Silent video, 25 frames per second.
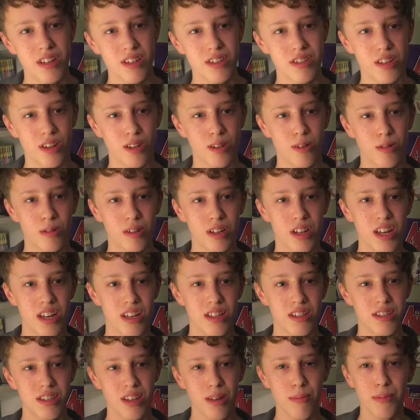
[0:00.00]
So
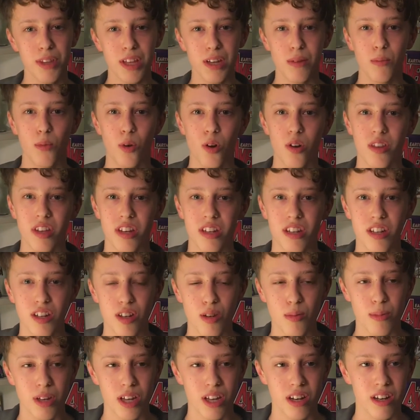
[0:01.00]
he's something more than
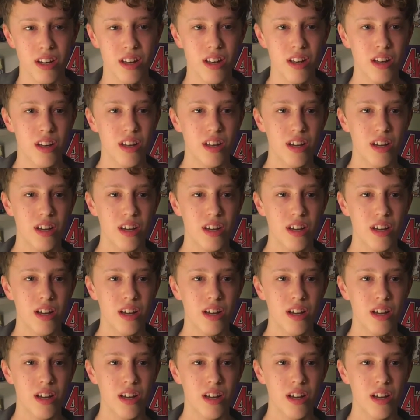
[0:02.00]
human.